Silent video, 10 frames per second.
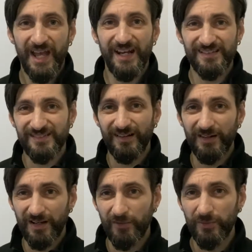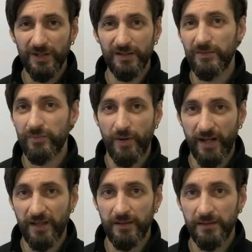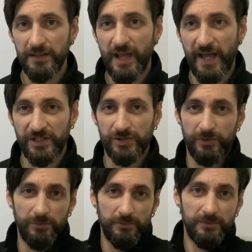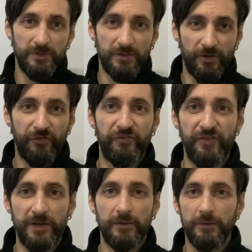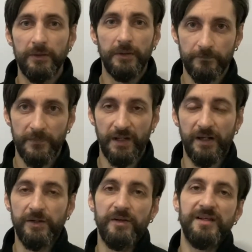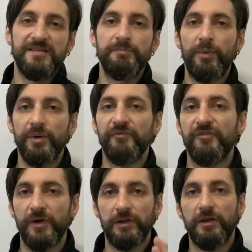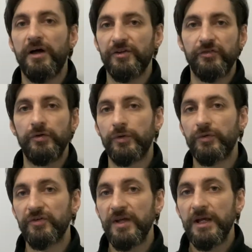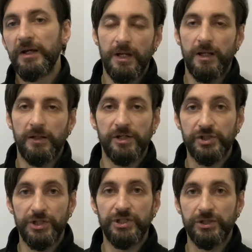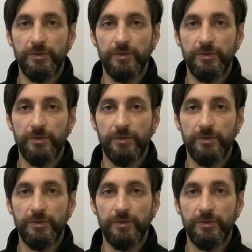and it's not gonna really wreck the actual, feel. And I know that's important for a lot of schools. A lot of traditional